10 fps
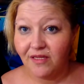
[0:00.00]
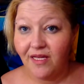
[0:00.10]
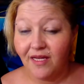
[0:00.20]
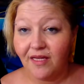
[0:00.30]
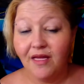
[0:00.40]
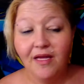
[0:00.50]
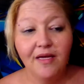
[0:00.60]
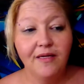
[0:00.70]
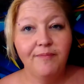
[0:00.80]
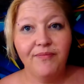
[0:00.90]
thing.
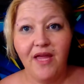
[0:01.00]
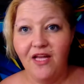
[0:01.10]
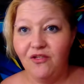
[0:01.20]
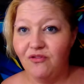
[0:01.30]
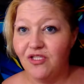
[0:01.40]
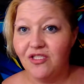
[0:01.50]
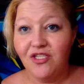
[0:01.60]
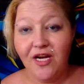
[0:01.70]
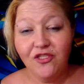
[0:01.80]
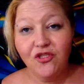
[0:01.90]
And you can just
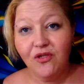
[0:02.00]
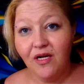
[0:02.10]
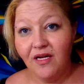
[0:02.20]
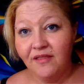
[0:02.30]
change your